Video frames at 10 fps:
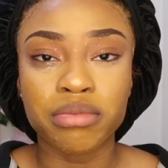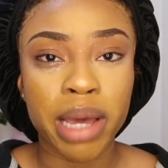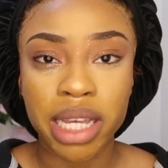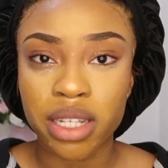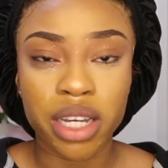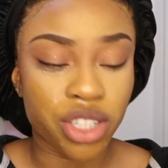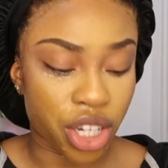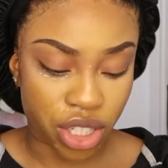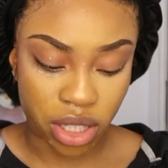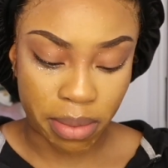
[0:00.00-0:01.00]
make certain
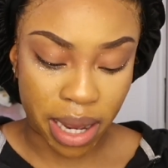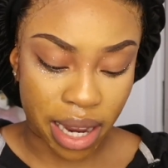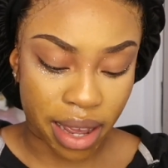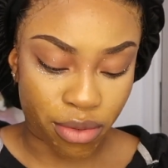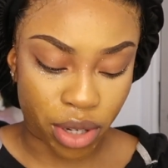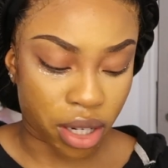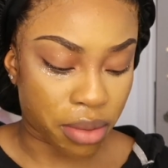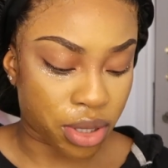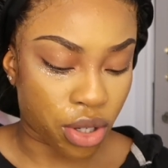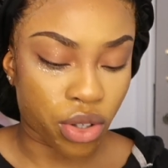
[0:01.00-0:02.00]
changes in my life when it
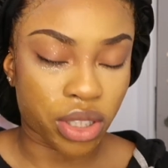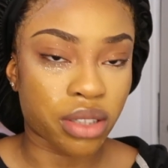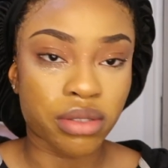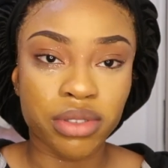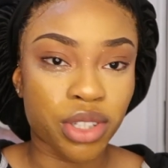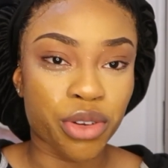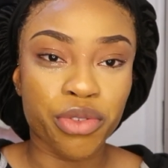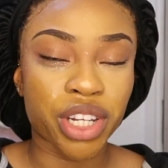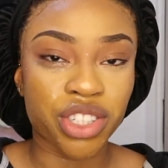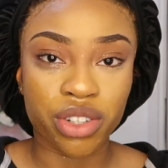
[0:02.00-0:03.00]
comes to God and, you know,
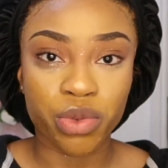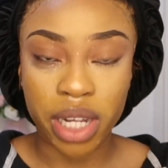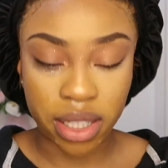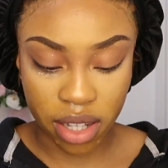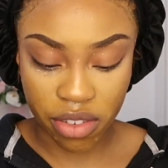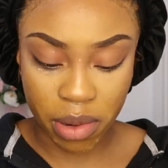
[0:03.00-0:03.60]
religion and all that stuff.